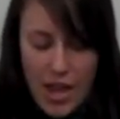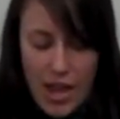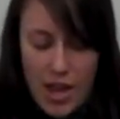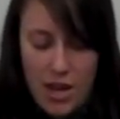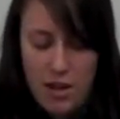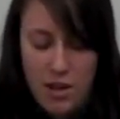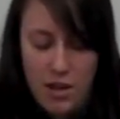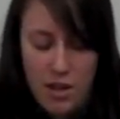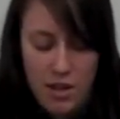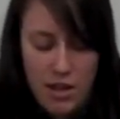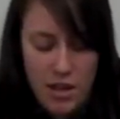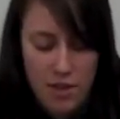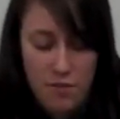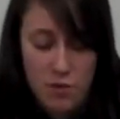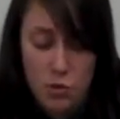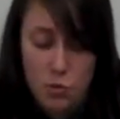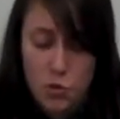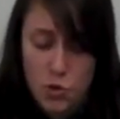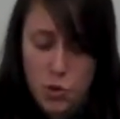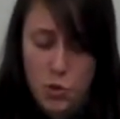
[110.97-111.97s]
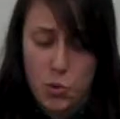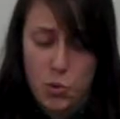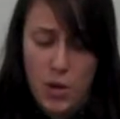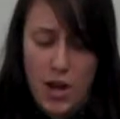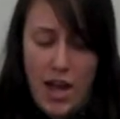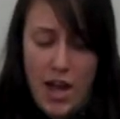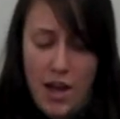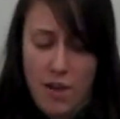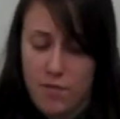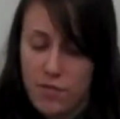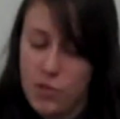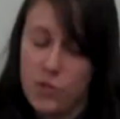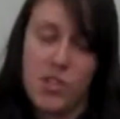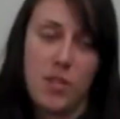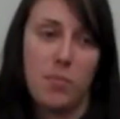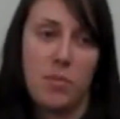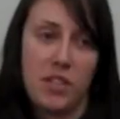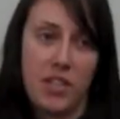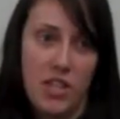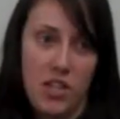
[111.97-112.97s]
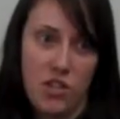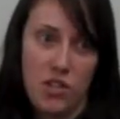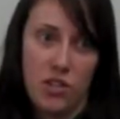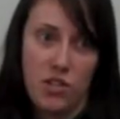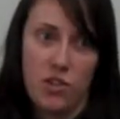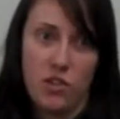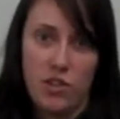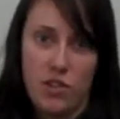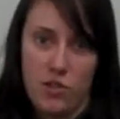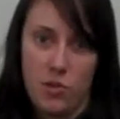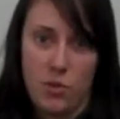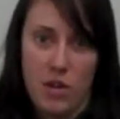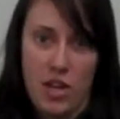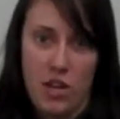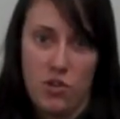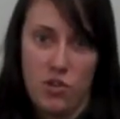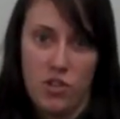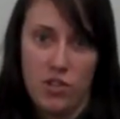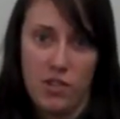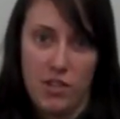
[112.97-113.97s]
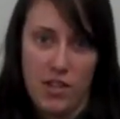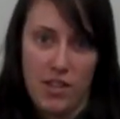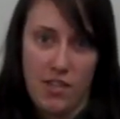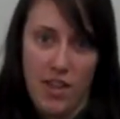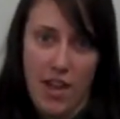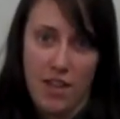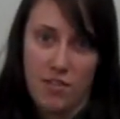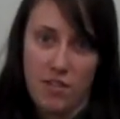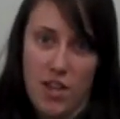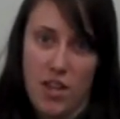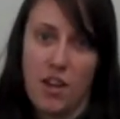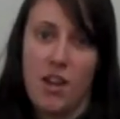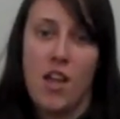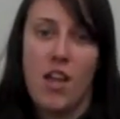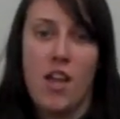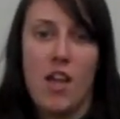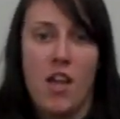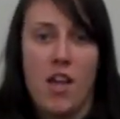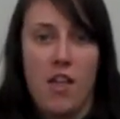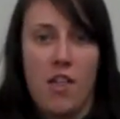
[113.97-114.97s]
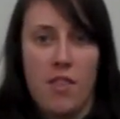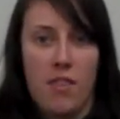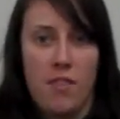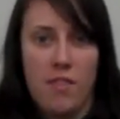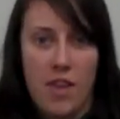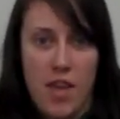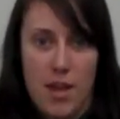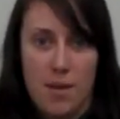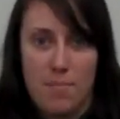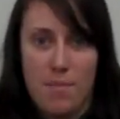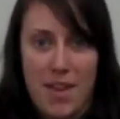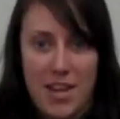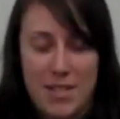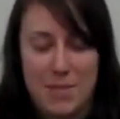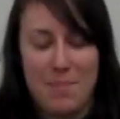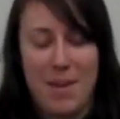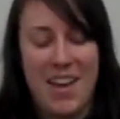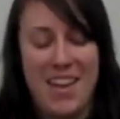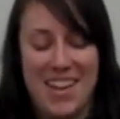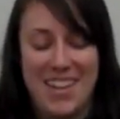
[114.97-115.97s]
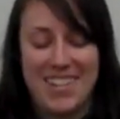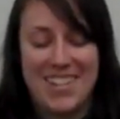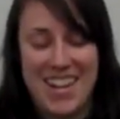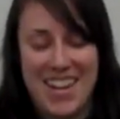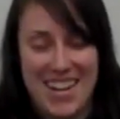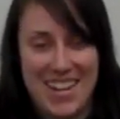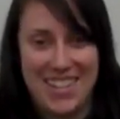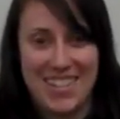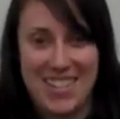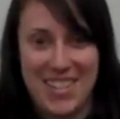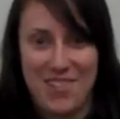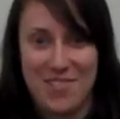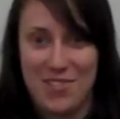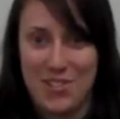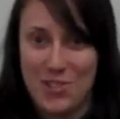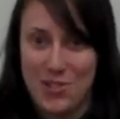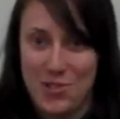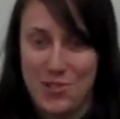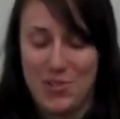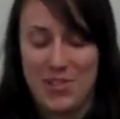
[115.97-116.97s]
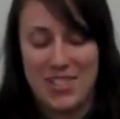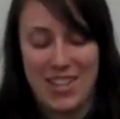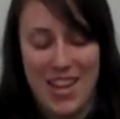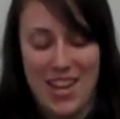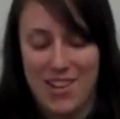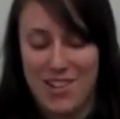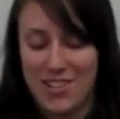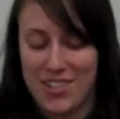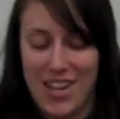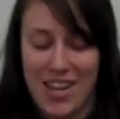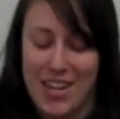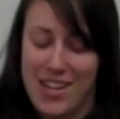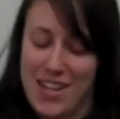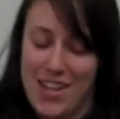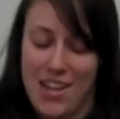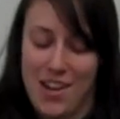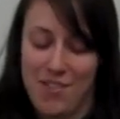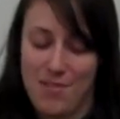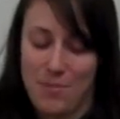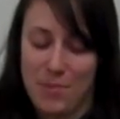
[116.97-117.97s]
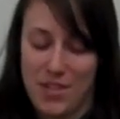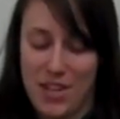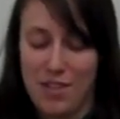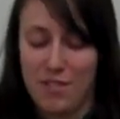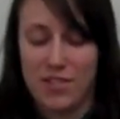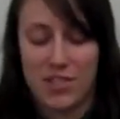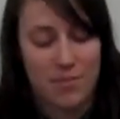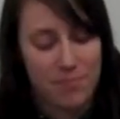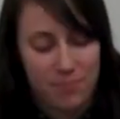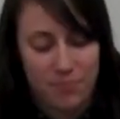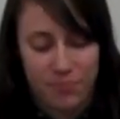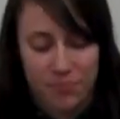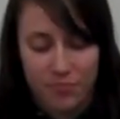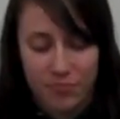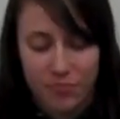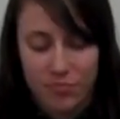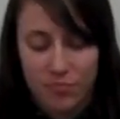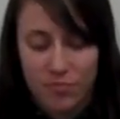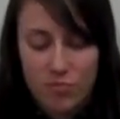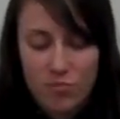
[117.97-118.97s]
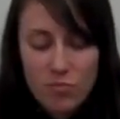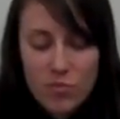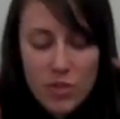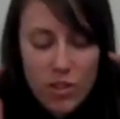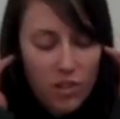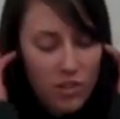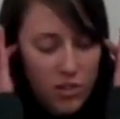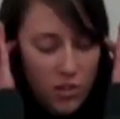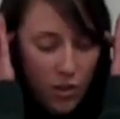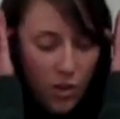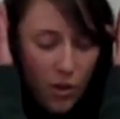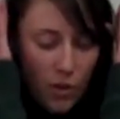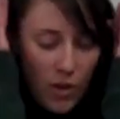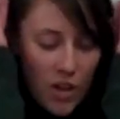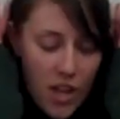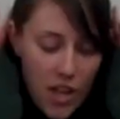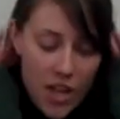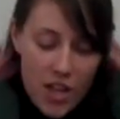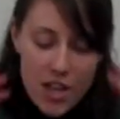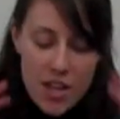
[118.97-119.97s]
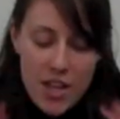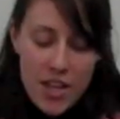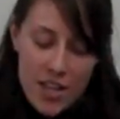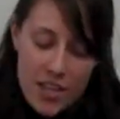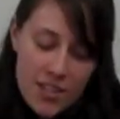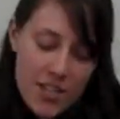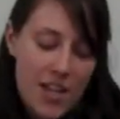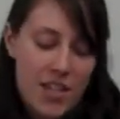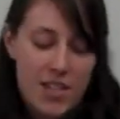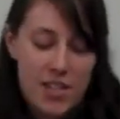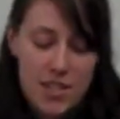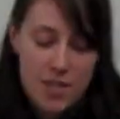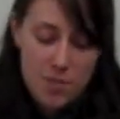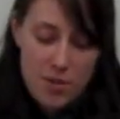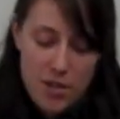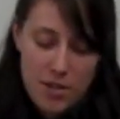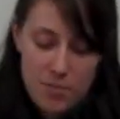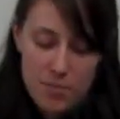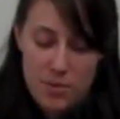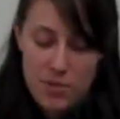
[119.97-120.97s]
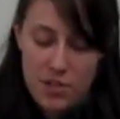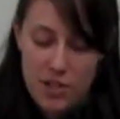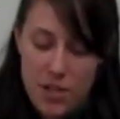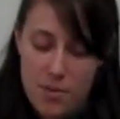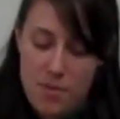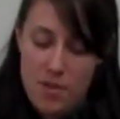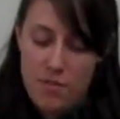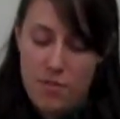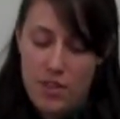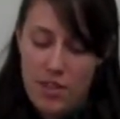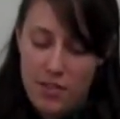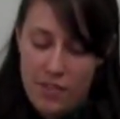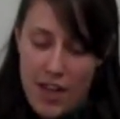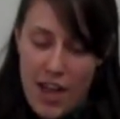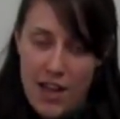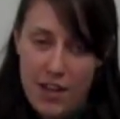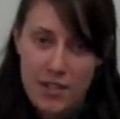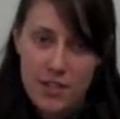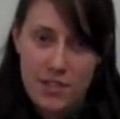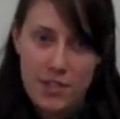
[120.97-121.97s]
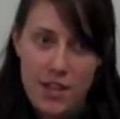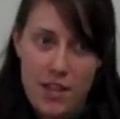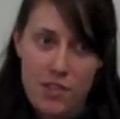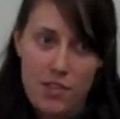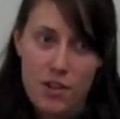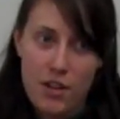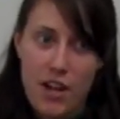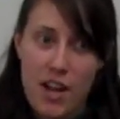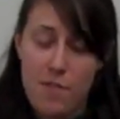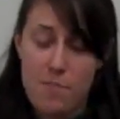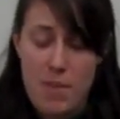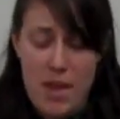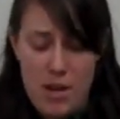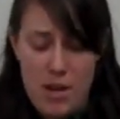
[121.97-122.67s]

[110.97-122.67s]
And if you do have those subluxations or dislocations in the athlete, they may spontaneously reduce and just kind of take care of themselves. So signs and symptoms, they're going to be really lax, and they're going to